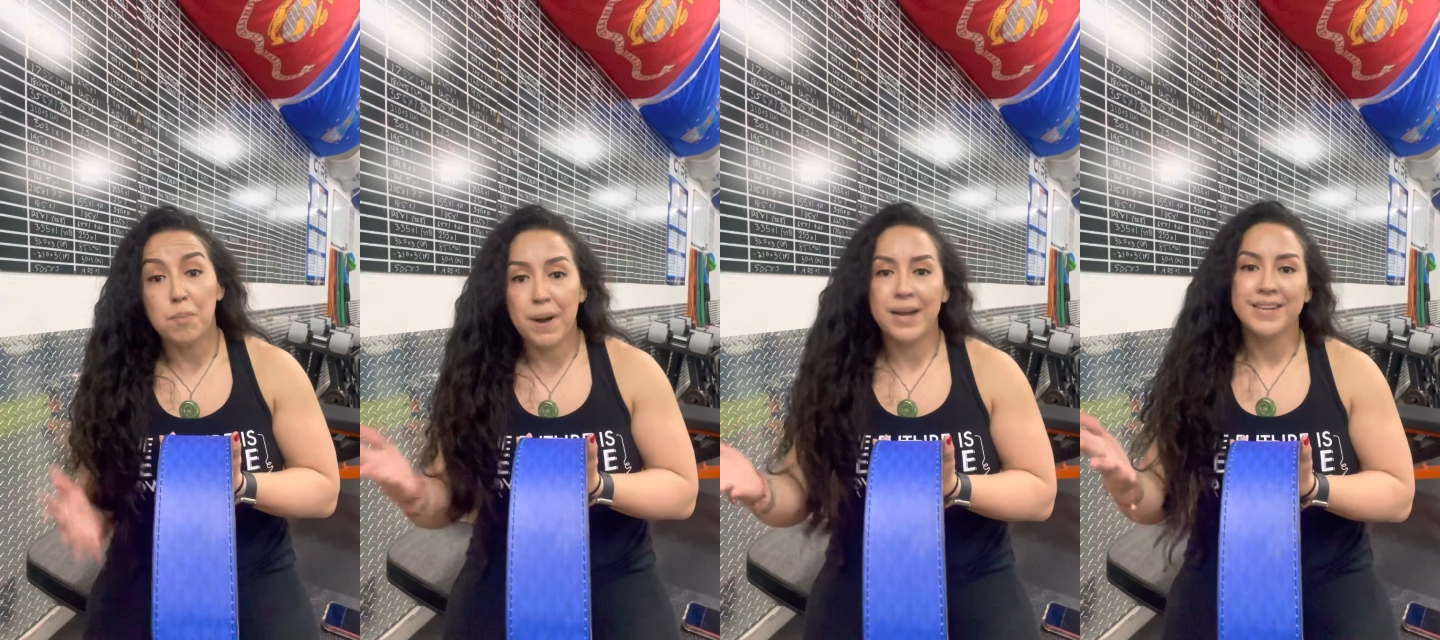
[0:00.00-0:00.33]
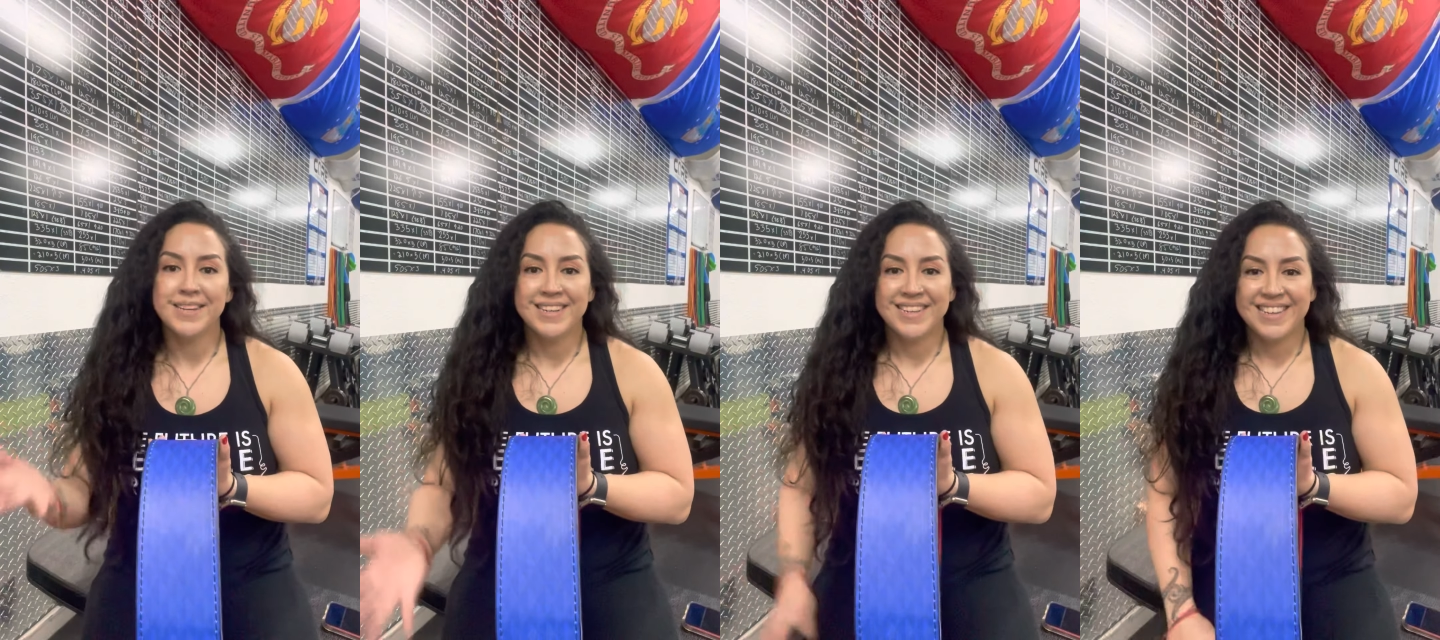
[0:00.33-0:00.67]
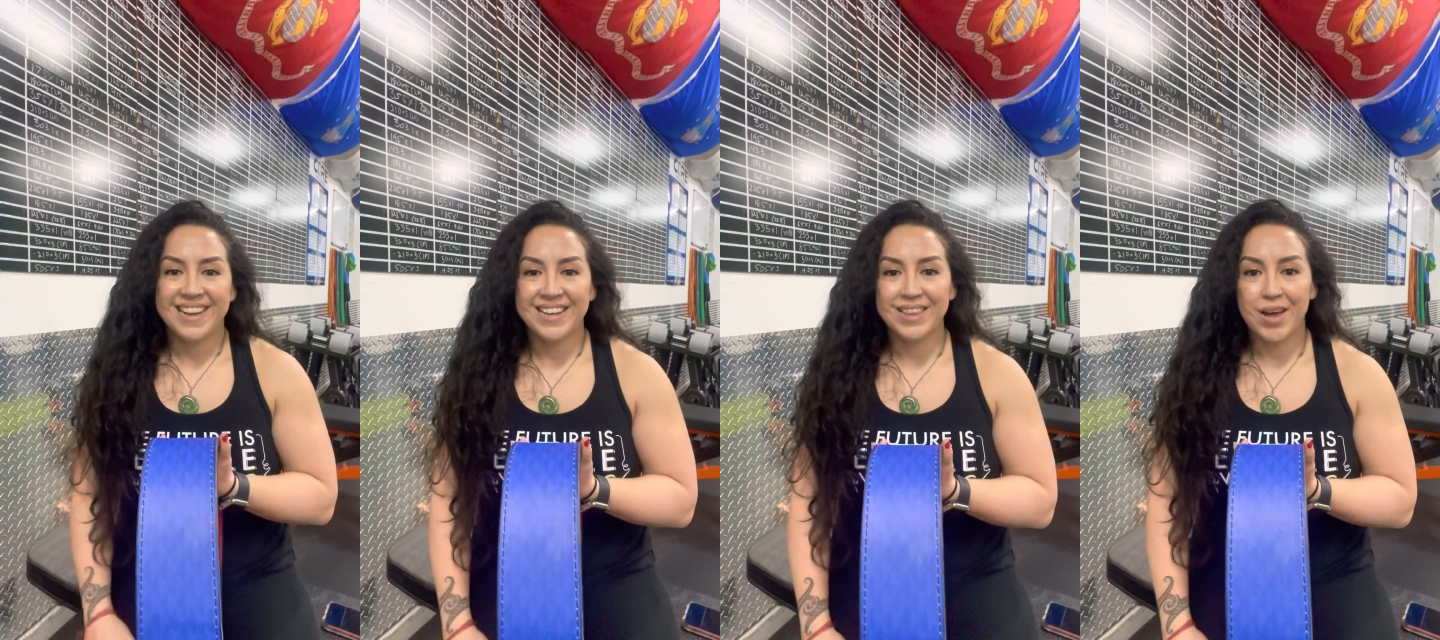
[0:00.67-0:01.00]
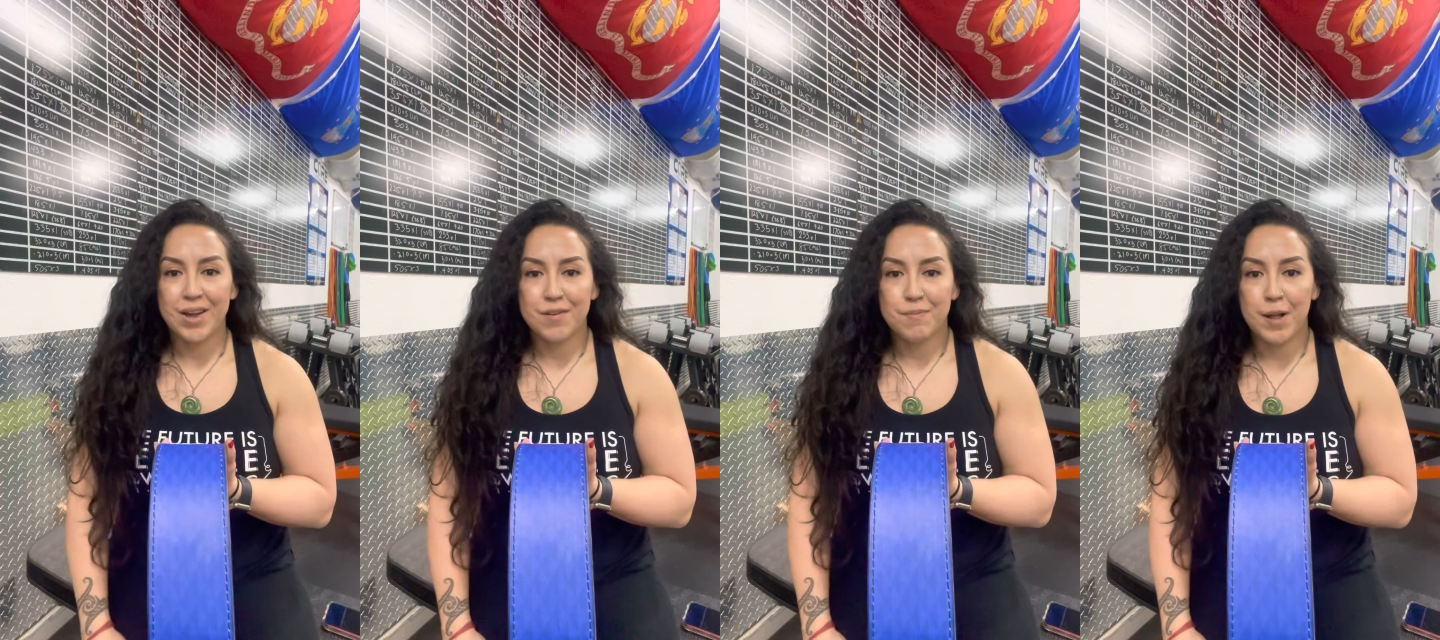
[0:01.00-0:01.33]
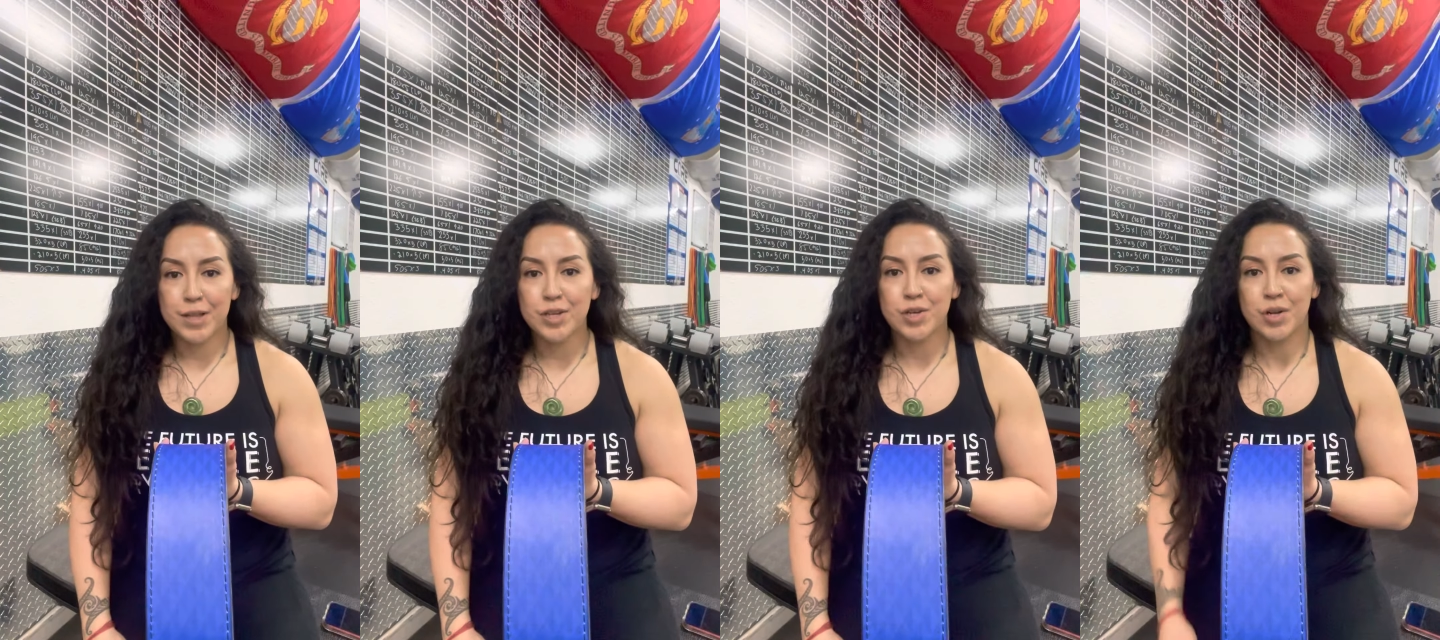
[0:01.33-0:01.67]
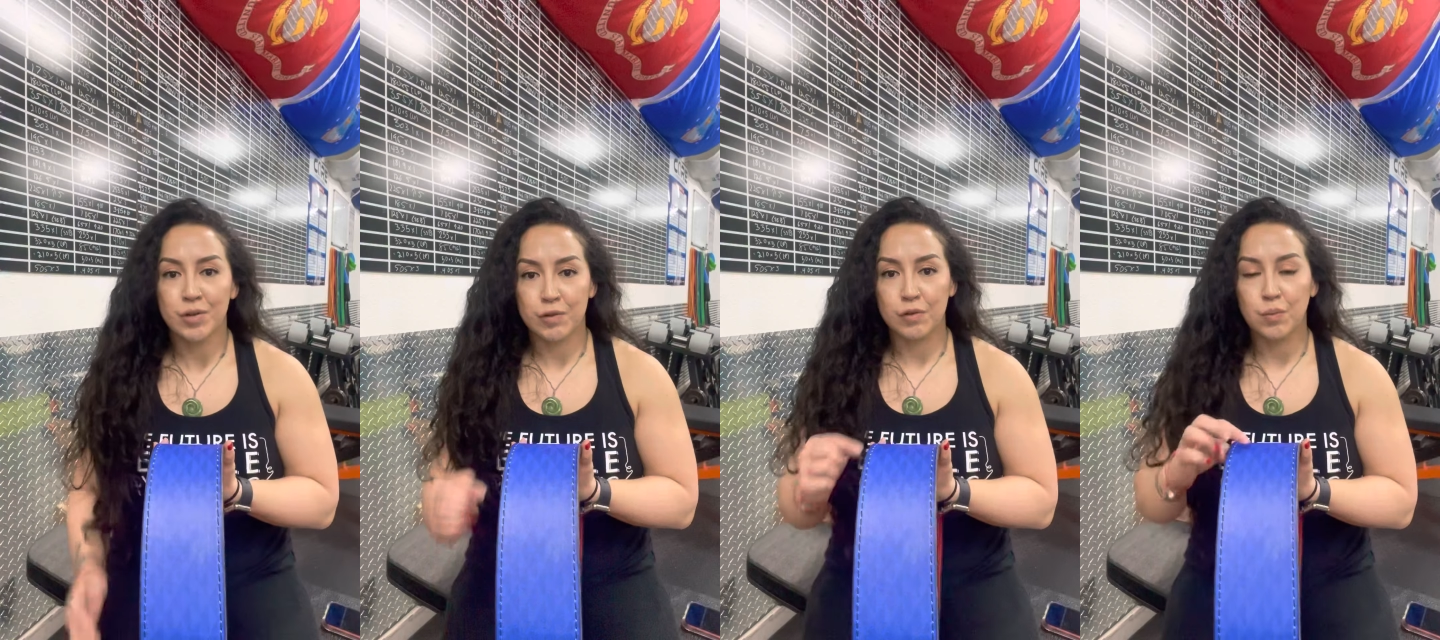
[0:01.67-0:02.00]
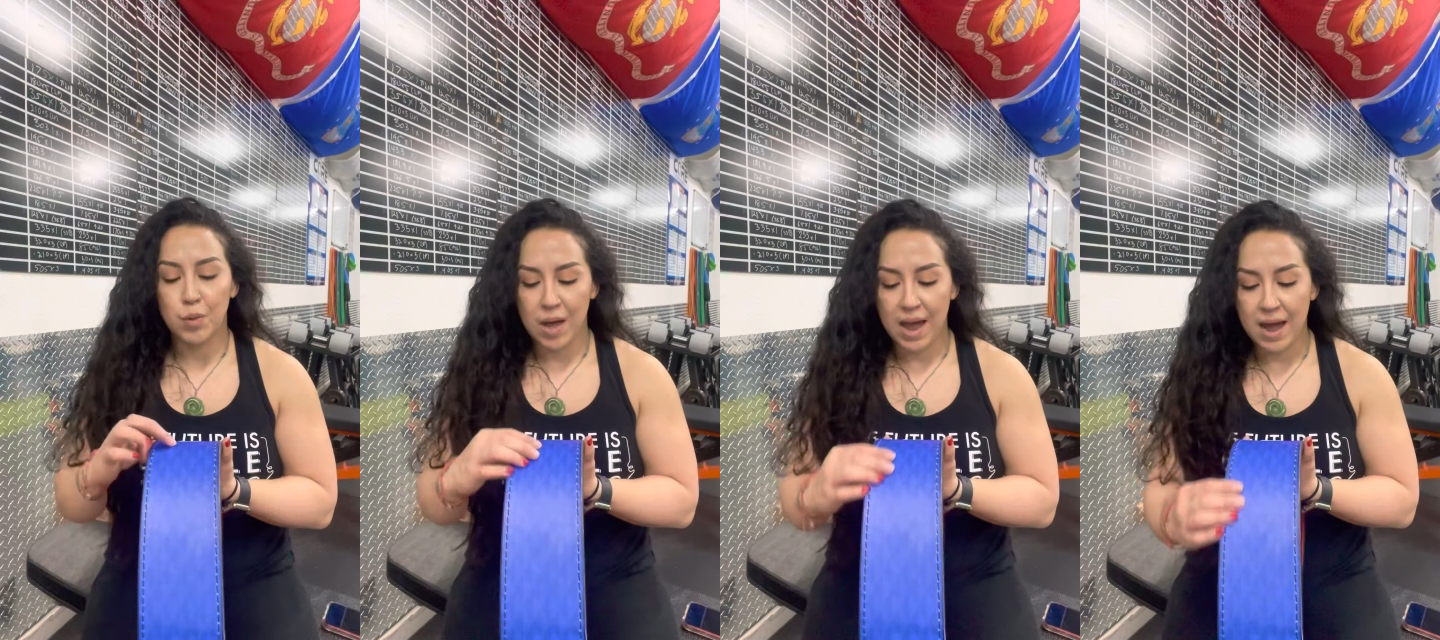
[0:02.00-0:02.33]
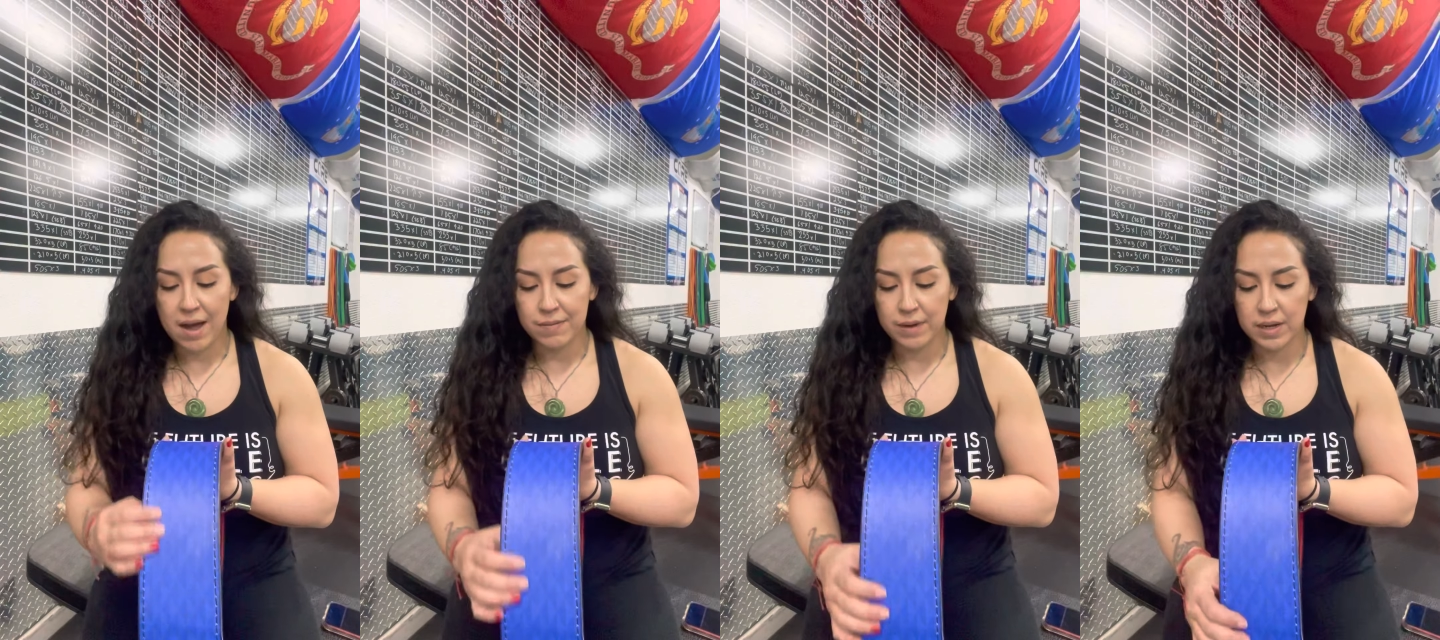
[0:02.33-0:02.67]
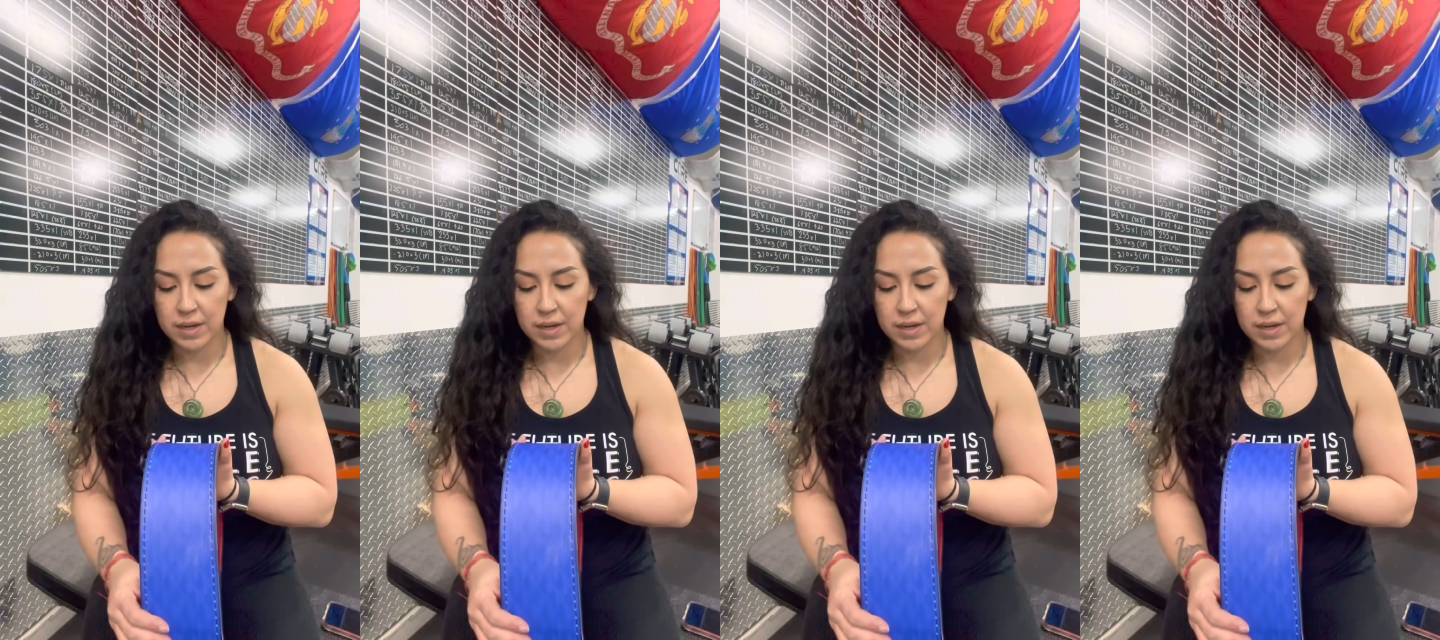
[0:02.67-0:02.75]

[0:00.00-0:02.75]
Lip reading: But a lot of Polynesian cultures will have